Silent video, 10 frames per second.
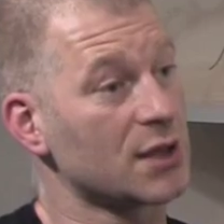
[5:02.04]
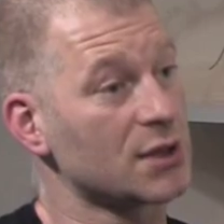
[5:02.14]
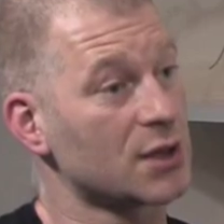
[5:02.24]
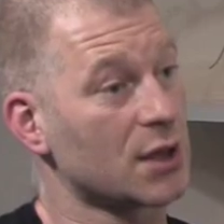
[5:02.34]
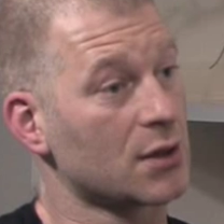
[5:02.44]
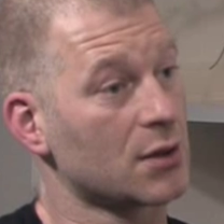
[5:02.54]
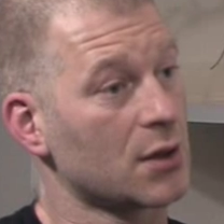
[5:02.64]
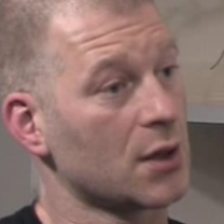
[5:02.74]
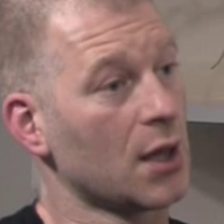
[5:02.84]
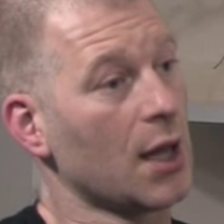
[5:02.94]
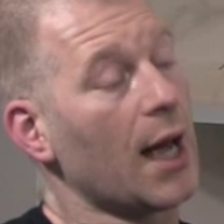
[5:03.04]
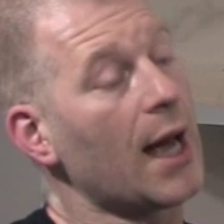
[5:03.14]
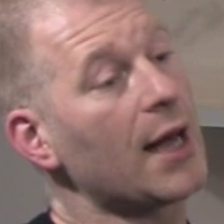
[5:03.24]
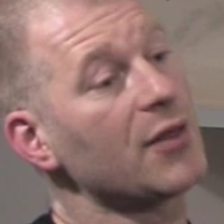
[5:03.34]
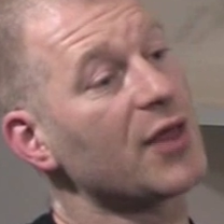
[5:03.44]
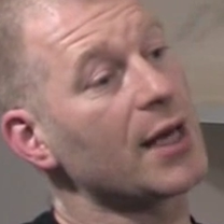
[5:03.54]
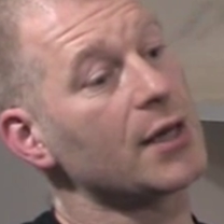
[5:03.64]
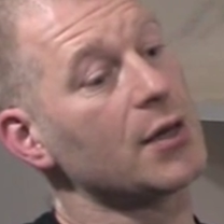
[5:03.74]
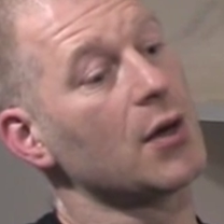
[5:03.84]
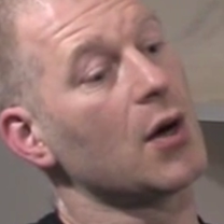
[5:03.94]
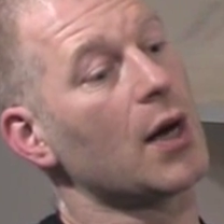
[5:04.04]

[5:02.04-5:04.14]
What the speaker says: data. And then